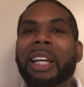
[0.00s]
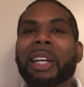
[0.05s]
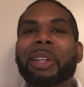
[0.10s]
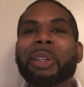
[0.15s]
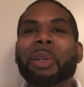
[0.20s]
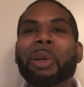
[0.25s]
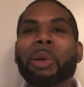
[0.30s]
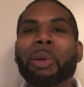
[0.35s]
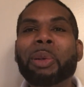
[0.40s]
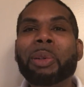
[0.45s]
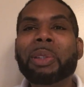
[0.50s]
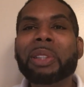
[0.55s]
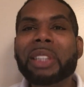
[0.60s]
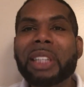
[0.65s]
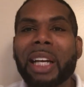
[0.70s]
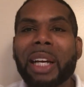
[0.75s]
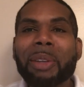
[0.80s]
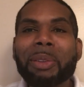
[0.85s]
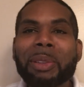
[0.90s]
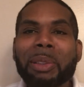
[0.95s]
Call and
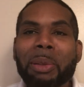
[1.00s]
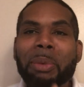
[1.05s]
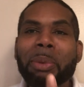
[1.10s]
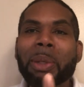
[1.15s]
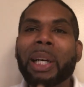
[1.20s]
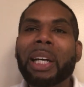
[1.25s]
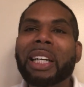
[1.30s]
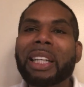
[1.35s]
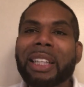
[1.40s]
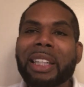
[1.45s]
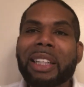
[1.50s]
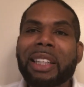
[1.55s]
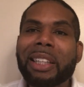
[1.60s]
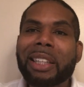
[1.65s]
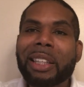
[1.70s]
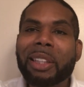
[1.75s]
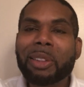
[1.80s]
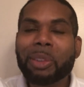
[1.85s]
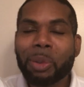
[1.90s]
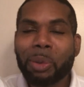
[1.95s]
check on somebody,
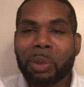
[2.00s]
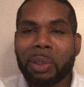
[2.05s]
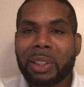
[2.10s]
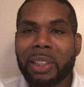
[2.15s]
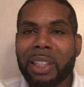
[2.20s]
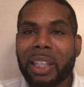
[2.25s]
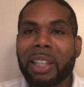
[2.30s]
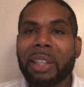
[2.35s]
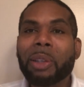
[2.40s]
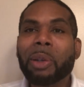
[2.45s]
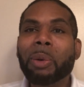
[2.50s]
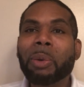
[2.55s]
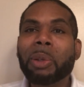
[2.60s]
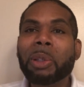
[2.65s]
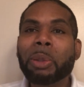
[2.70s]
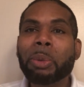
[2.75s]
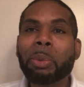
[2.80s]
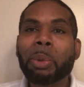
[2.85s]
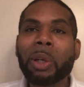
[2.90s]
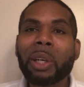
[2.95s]
and you can say, the Holy
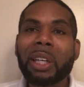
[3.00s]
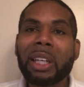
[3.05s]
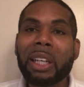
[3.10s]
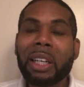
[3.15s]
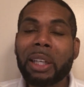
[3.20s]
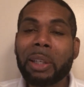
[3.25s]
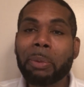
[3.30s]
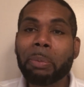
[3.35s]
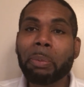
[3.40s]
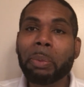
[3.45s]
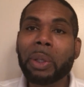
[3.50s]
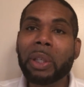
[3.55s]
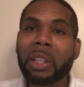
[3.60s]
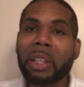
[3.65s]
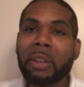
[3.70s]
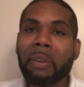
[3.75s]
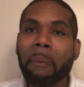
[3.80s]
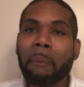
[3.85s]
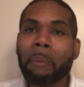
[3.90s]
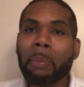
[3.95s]
Spirit led me.
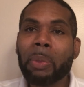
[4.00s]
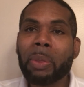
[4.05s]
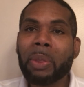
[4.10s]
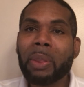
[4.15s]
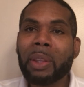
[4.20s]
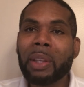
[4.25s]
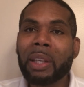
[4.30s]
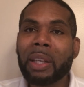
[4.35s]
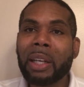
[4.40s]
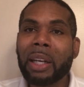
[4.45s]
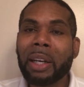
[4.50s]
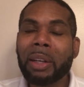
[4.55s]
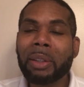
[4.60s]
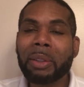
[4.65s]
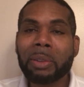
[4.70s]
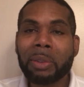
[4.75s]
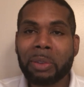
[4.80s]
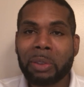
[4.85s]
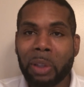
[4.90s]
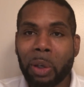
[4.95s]

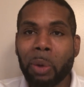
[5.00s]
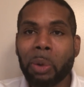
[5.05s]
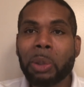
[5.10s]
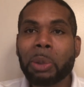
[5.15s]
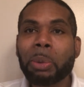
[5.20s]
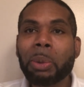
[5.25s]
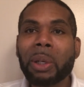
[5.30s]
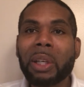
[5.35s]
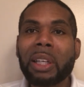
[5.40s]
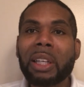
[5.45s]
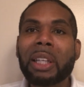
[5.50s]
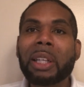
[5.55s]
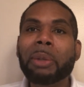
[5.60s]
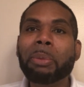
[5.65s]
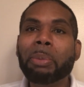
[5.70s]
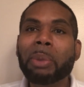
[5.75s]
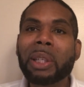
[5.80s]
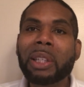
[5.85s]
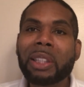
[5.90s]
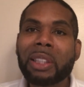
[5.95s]
The Holy Spirit led
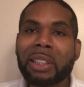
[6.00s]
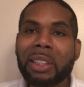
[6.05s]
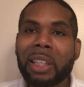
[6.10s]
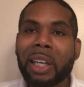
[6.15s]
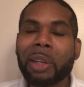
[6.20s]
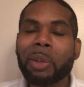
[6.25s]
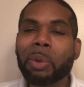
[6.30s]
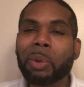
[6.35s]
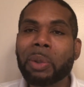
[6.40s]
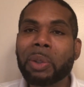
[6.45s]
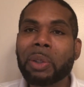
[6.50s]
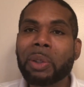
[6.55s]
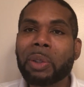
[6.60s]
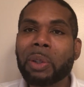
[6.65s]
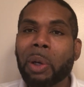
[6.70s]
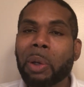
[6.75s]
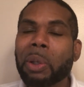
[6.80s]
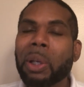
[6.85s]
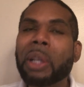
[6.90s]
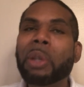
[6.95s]
me to check on you.
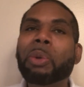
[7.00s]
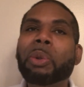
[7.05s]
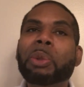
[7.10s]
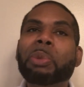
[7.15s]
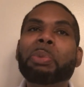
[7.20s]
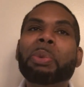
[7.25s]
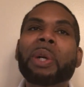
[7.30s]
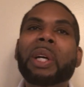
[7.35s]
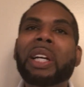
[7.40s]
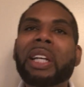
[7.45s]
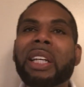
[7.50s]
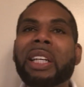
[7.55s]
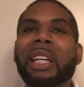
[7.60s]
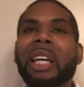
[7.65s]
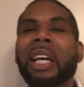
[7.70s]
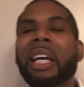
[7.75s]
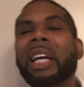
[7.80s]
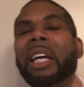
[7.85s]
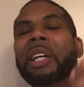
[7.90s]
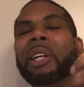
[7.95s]
All you got to do is pray,
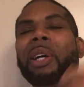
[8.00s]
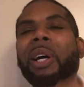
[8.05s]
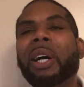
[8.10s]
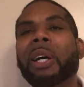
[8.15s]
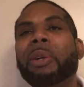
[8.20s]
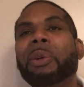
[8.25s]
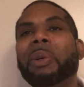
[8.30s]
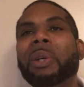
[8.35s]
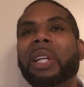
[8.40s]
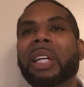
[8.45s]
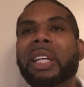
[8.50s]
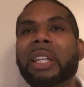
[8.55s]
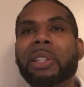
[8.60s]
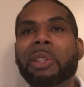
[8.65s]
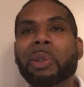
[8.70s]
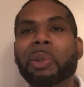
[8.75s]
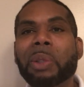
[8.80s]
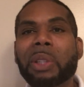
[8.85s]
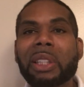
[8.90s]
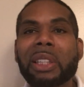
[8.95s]
and God will lead
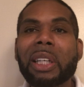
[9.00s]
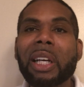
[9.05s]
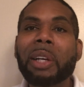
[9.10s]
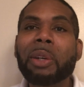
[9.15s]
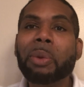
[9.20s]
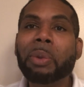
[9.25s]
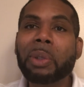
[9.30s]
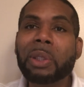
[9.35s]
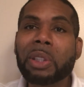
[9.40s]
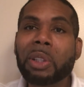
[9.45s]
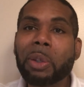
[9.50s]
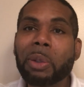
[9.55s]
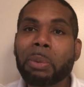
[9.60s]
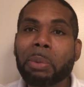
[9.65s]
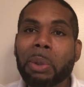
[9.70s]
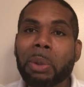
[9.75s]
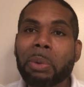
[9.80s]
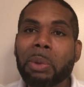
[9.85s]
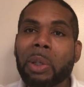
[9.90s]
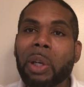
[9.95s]
you to check on certain
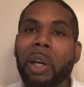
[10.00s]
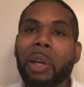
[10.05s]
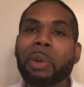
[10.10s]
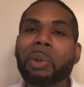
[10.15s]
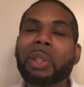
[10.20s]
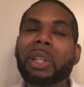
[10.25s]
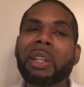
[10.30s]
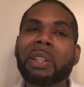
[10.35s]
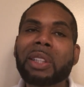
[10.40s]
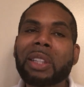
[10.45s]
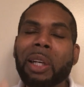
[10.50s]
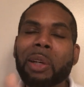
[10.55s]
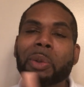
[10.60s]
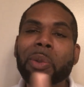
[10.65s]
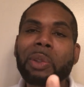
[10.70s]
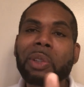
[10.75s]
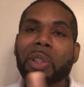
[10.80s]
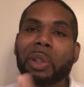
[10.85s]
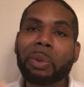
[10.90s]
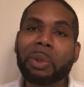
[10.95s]
people. God will take check
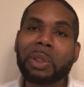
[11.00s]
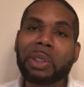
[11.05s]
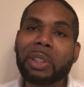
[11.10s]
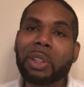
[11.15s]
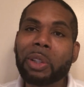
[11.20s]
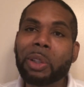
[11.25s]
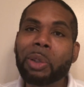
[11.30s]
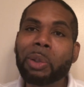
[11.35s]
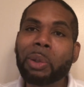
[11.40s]
on so-and-so.